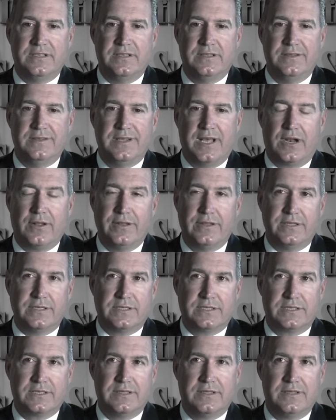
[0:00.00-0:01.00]
not only
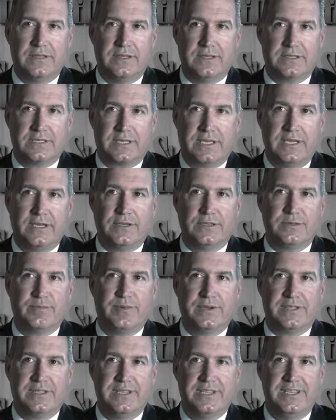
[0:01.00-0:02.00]
the skills
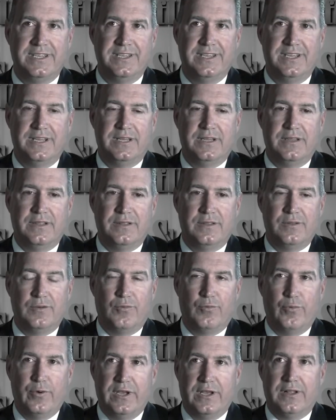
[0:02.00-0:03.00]
but the
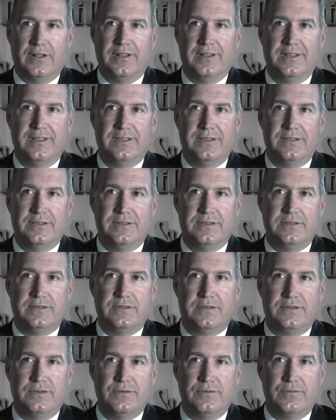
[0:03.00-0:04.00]
will
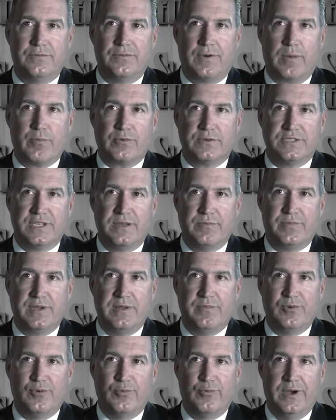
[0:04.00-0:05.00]
to represent
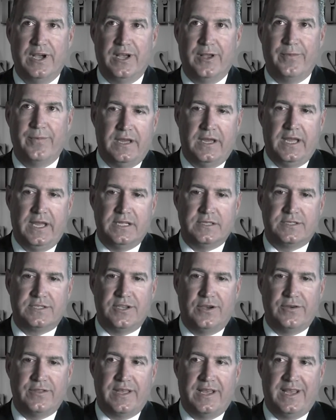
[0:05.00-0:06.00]
people well. And
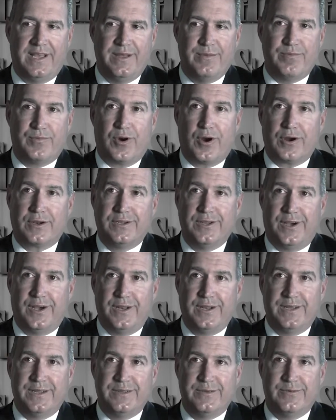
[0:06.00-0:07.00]
so I embarked
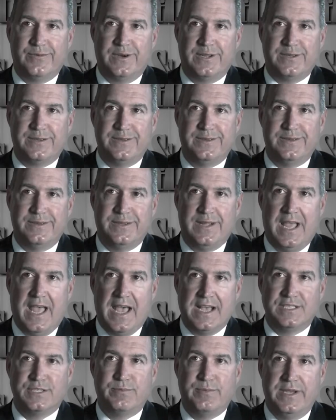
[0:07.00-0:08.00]
on what
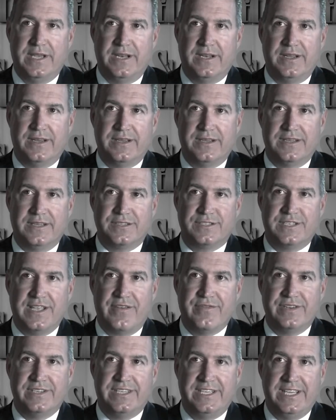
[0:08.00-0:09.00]
has been a
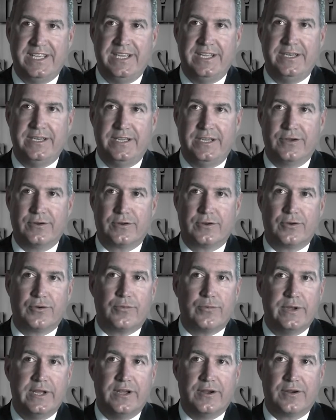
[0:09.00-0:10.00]
17-year
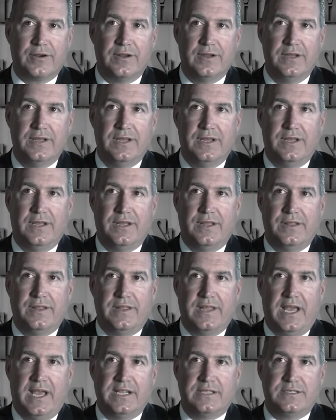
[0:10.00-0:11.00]
career
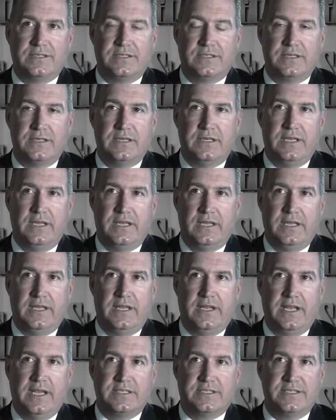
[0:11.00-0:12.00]
that's
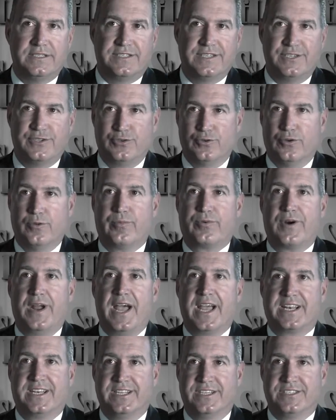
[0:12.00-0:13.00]
in essence a dual
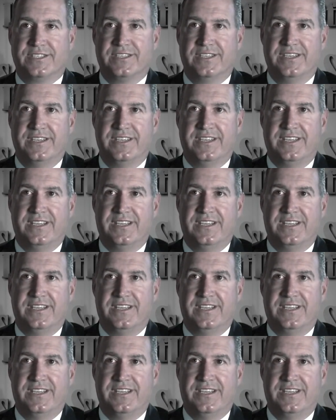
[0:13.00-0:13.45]
practice.